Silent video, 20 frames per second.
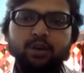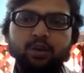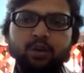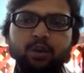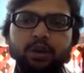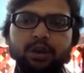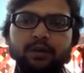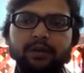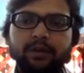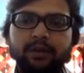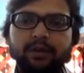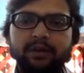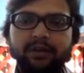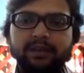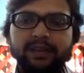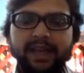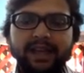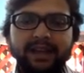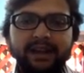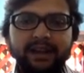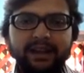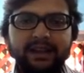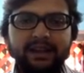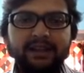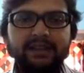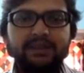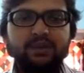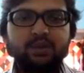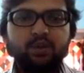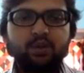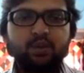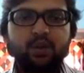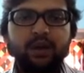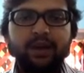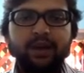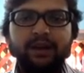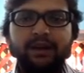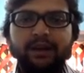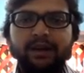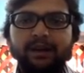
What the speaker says: rule, there is one